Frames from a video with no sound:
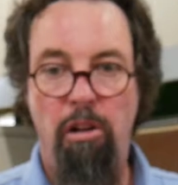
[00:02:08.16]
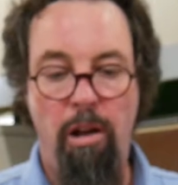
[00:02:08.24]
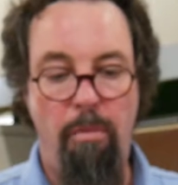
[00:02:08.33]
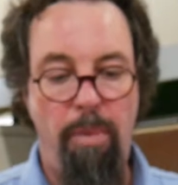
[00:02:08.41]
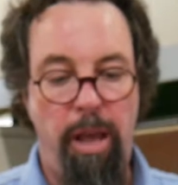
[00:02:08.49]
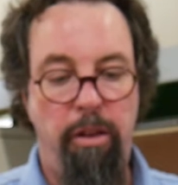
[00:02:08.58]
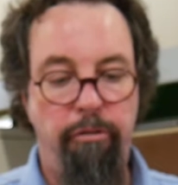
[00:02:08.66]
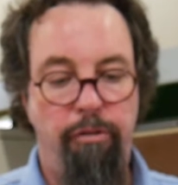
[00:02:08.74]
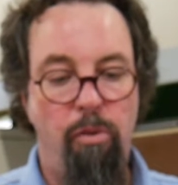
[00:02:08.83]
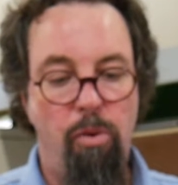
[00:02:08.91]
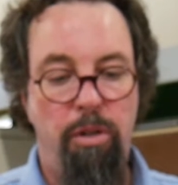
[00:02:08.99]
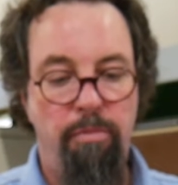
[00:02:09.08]
Hold back and
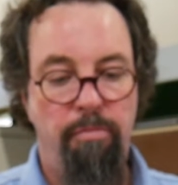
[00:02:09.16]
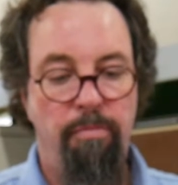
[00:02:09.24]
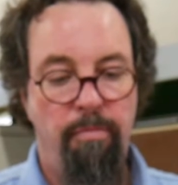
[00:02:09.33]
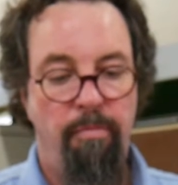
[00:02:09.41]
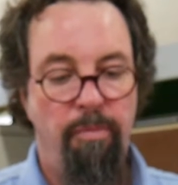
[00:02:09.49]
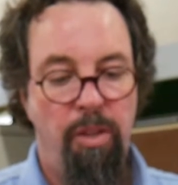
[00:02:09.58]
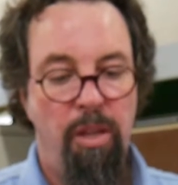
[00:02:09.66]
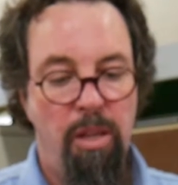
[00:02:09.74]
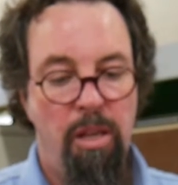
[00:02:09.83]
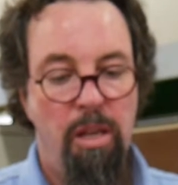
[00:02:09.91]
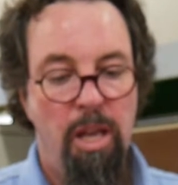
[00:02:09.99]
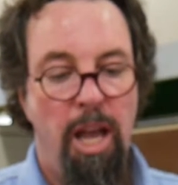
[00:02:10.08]
forward,
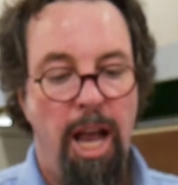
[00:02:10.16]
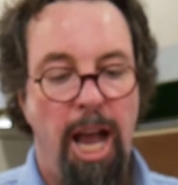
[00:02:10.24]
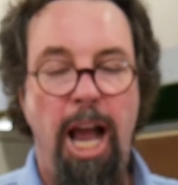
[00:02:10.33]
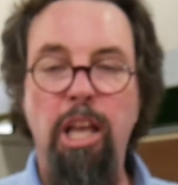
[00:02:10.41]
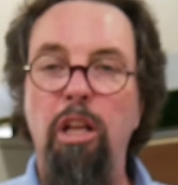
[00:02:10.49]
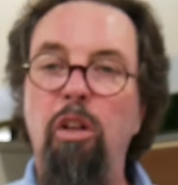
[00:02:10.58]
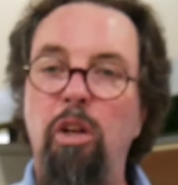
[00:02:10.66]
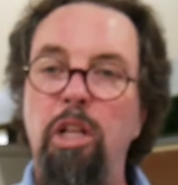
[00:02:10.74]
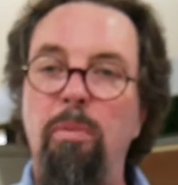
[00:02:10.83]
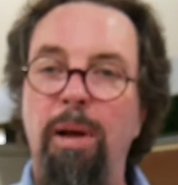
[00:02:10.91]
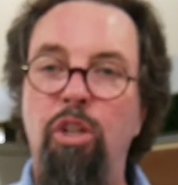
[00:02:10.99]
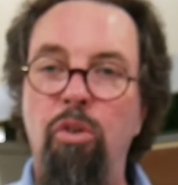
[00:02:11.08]
and you're looking
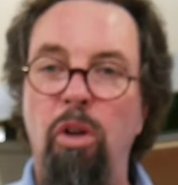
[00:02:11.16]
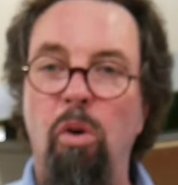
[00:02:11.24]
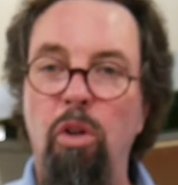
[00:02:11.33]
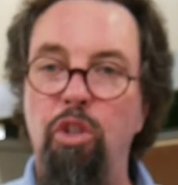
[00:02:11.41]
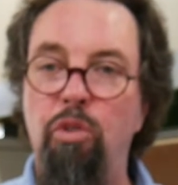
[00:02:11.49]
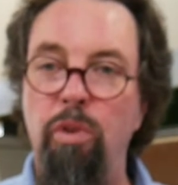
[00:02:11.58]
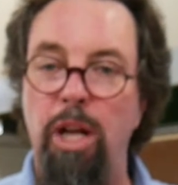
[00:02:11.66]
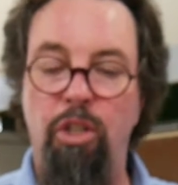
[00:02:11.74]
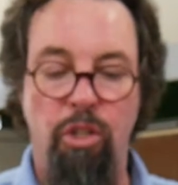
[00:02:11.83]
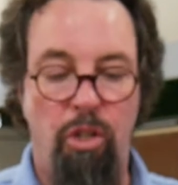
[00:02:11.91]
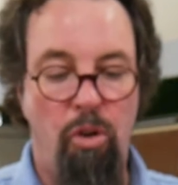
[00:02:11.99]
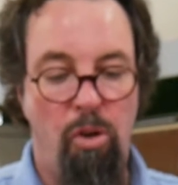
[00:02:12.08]
to make sure all the
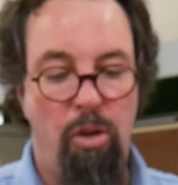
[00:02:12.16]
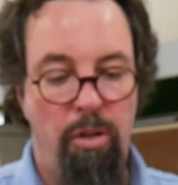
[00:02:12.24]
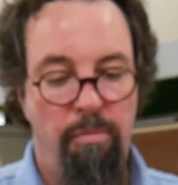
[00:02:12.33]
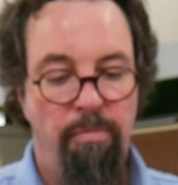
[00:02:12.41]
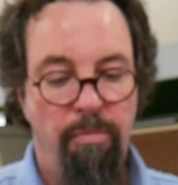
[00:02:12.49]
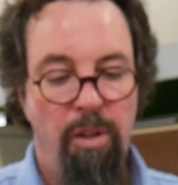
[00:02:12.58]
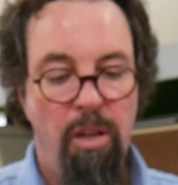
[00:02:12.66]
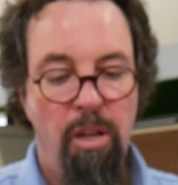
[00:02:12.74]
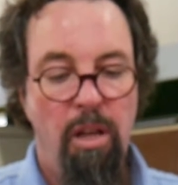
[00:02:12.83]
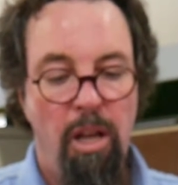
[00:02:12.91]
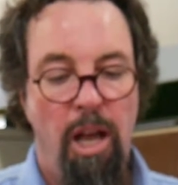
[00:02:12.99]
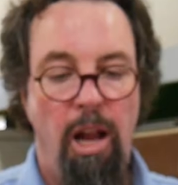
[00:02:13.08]
scratches are gone.
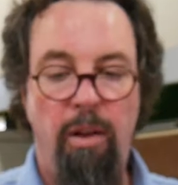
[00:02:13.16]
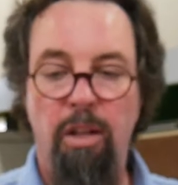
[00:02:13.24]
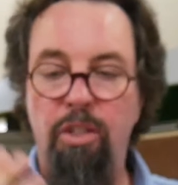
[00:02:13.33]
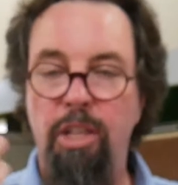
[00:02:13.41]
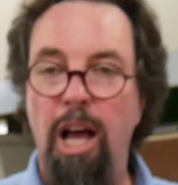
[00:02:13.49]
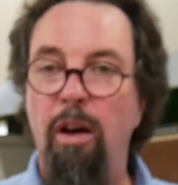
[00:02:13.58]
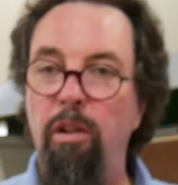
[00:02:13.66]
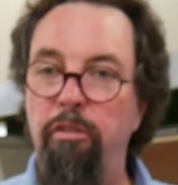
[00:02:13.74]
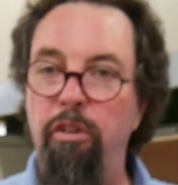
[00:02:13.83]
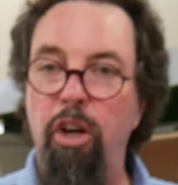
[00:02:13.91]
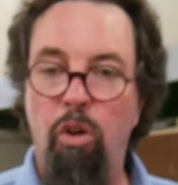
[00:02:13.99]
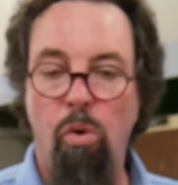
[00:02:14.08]
I'm going to start with a
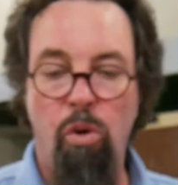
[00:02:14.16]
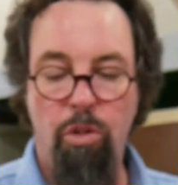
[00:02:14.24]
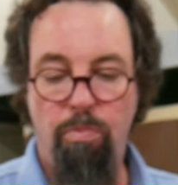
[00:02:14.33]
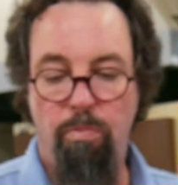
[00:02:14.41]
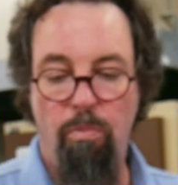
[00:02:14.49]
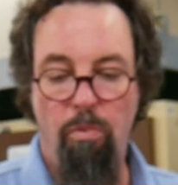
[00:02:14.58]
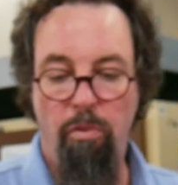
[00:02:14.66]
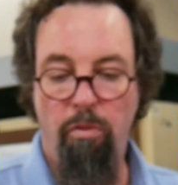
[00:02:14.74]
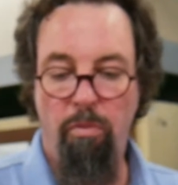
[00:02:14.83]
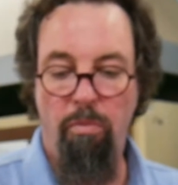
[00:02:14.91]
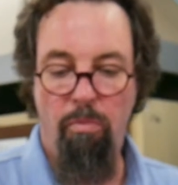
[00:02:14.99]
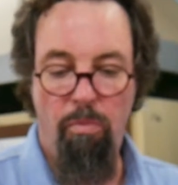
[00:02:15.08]
very coarse
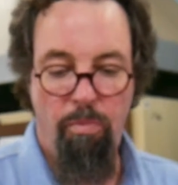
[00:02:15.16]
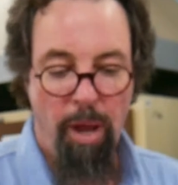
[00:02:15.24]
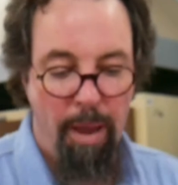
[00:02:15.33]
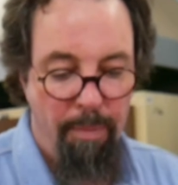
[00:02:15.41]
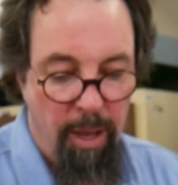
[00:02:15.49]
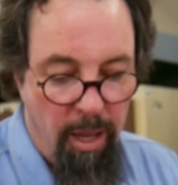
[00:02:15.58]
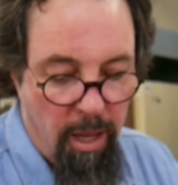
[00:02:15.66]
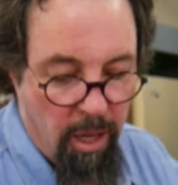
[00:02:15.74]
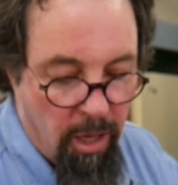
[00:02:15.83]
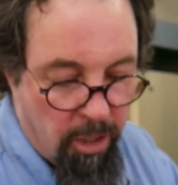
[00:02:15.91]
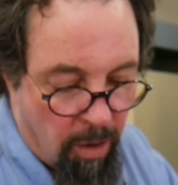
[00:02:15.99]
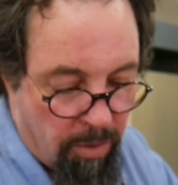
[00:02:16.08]
paper,
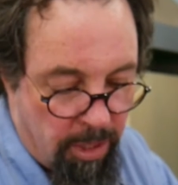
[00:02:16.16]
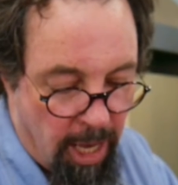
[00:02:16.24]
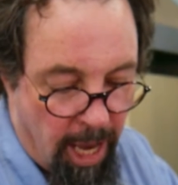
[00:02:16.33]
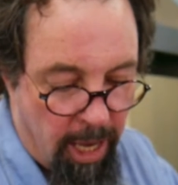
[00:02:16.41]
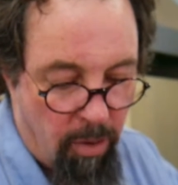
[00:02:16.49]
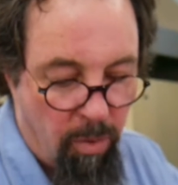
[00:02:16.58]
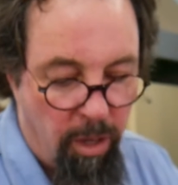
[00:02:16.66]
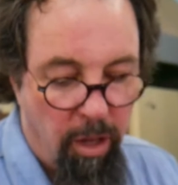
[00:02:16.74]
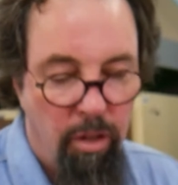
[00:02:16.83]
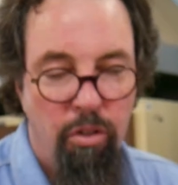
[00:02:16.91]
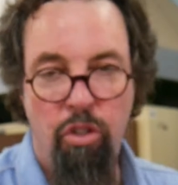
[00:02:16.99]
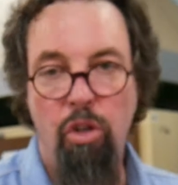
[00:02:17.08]
so I'm starting with
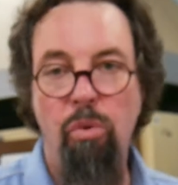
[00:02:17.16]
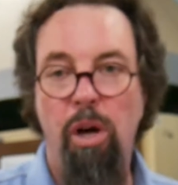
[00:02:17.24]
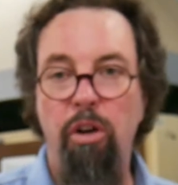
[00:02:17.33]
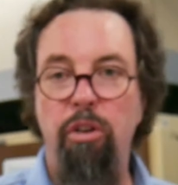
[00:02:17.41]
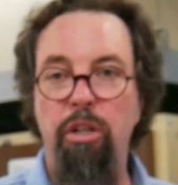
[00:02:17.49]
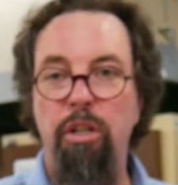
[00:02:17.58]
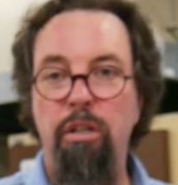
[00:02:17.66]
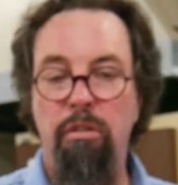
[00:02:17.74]
a 200 at